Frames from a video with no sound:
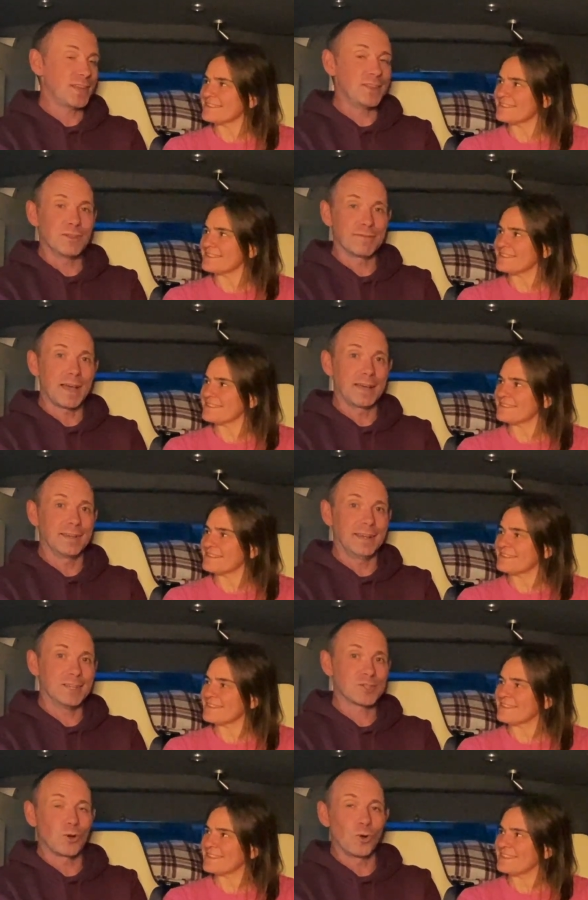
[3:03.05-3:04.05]
Speaker 1: in the van
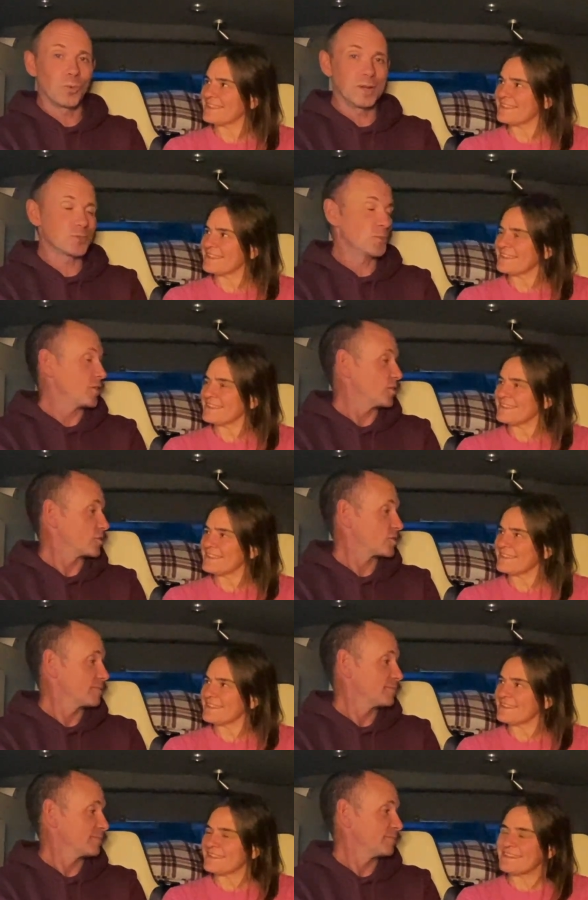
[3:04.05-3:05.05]
is always with
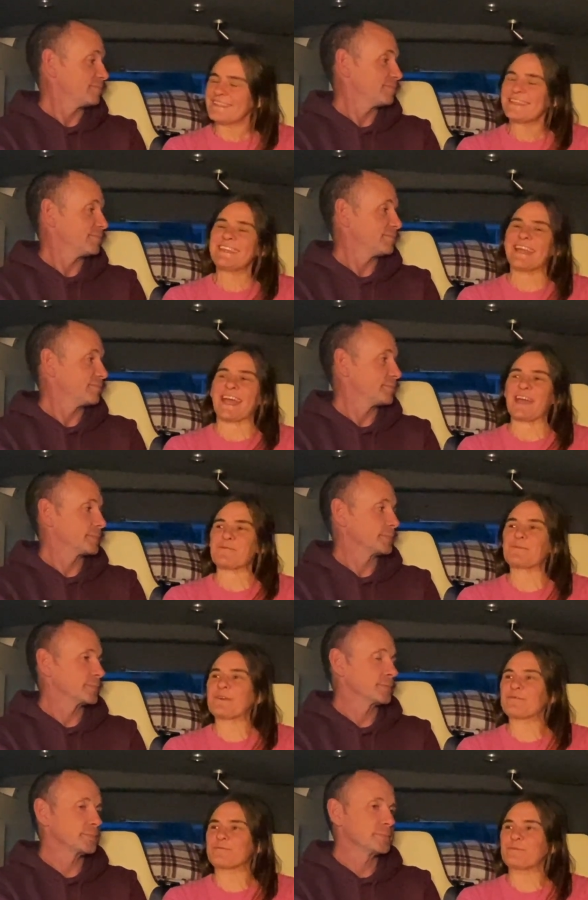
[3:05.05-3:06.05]
us.
Speaker 2: Yeah, and
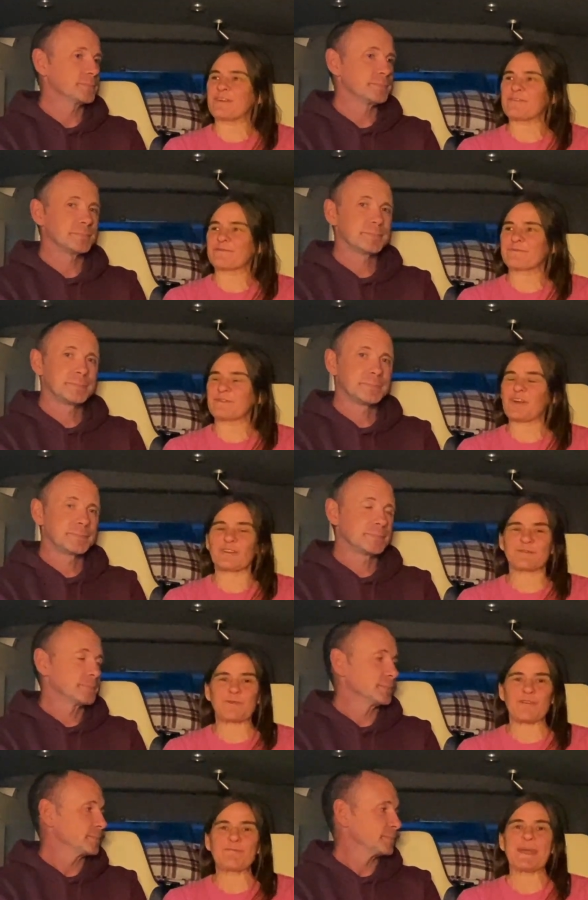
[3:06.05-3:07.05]
we've we've got
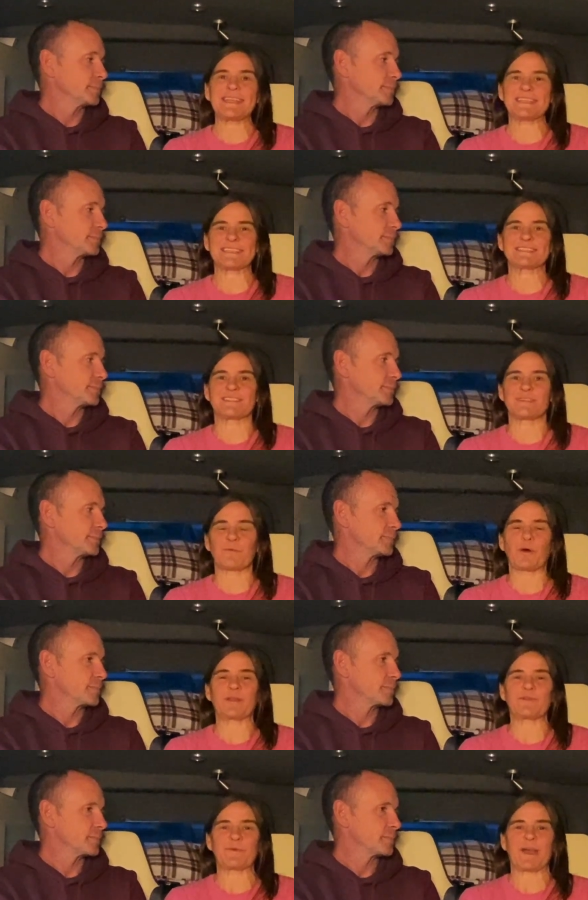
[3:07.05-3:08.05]
we've made it to the
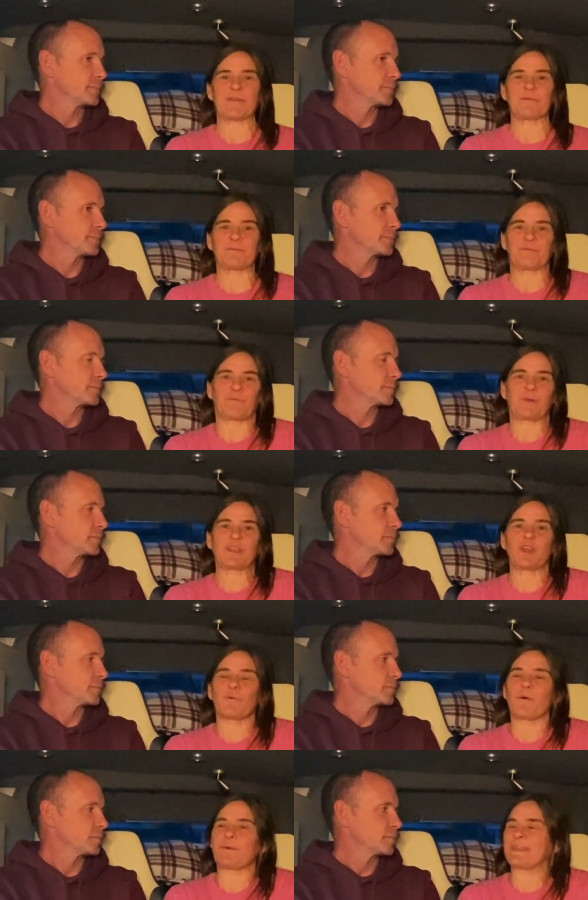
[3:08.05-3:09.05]
point where we
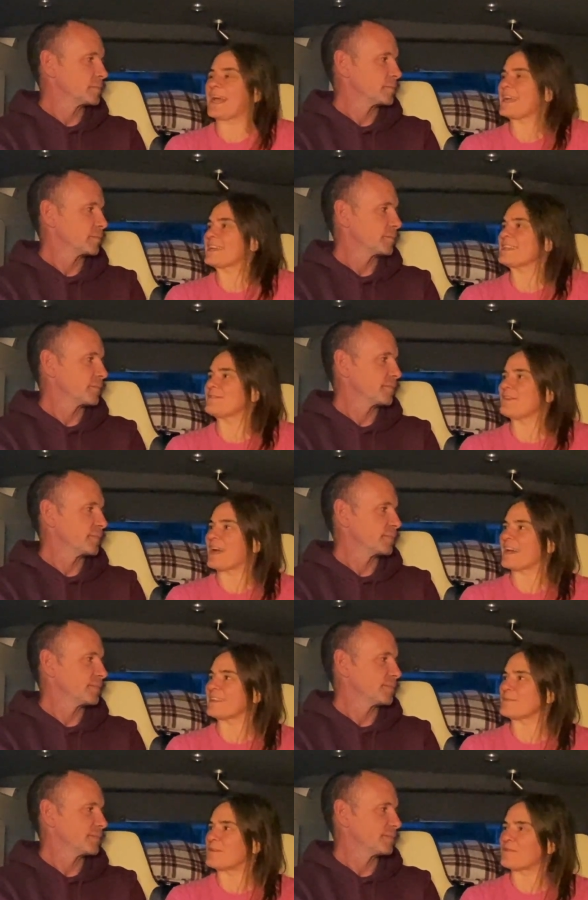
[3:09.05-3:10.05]
know what we like in the
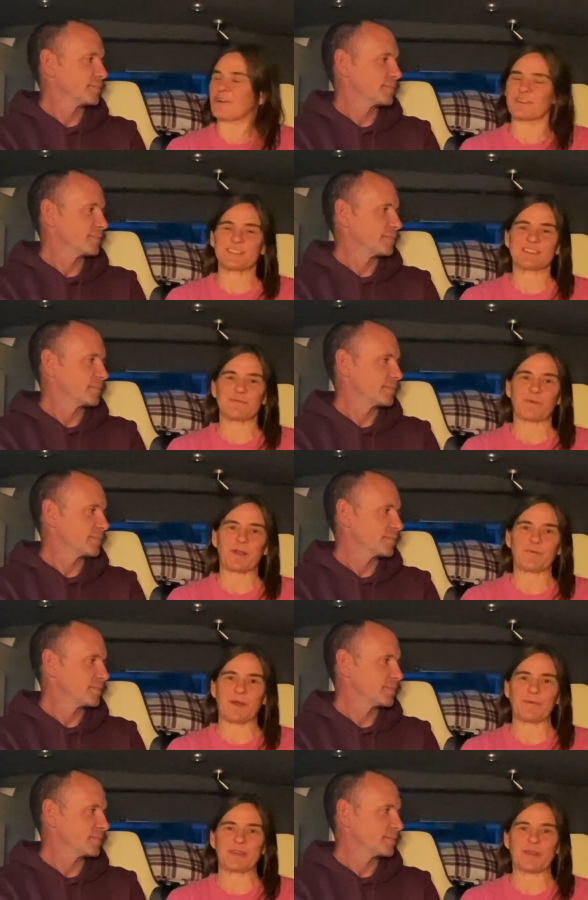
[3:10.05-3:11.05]
van and we've got it to the point
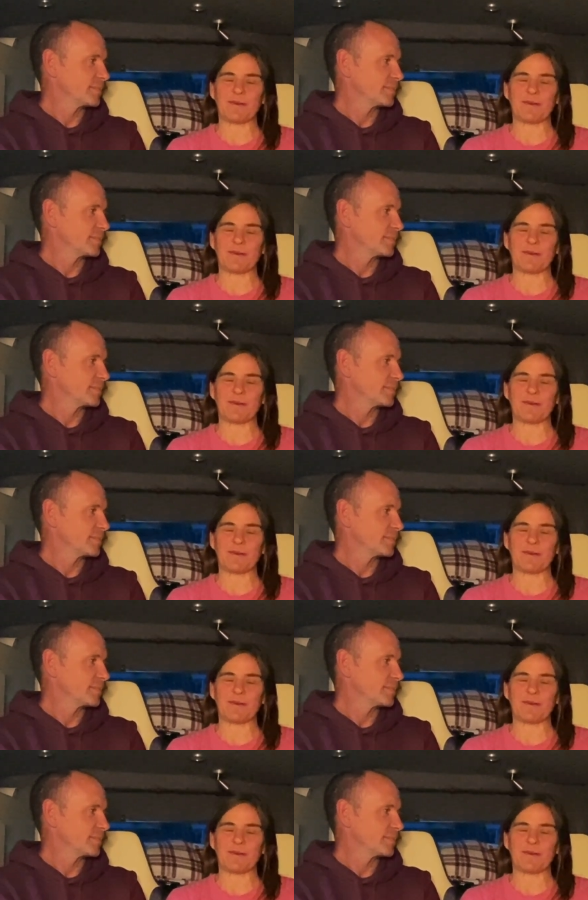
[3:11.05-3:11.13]
where we know